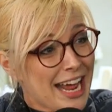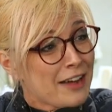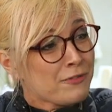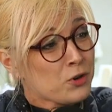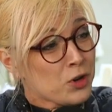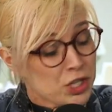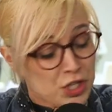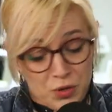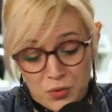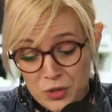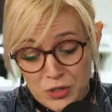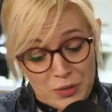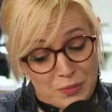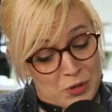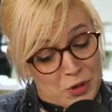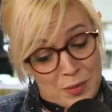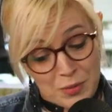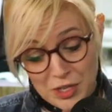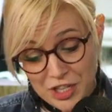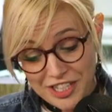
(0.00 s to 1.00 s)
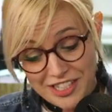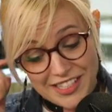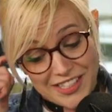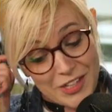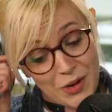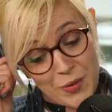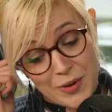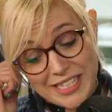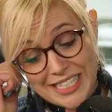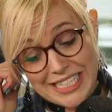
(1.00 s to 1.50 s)
have Crunchyroll subscriptions,
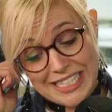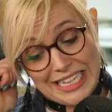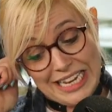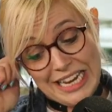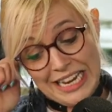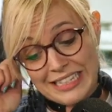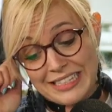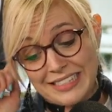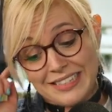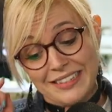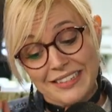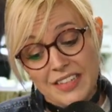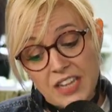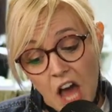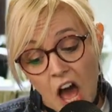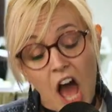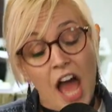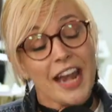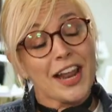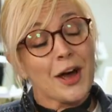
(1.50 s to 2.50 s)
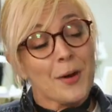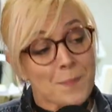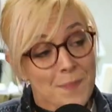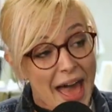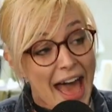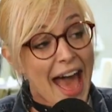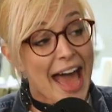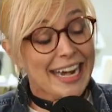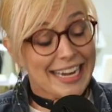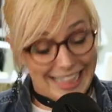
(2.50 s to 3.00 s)
so it's it's not a
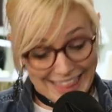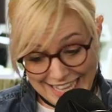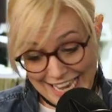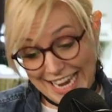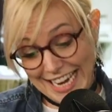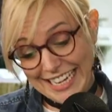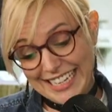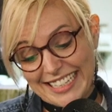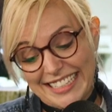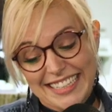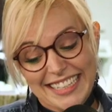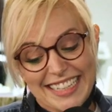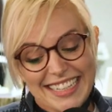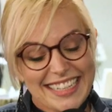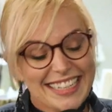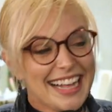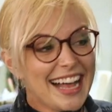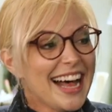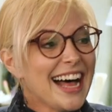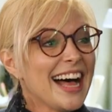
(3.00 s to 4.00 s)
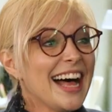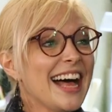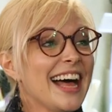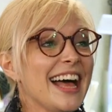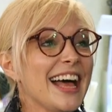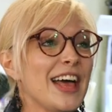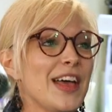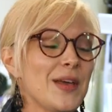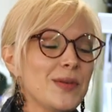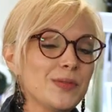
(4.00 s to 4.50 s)
bad thing. Okay. Uh,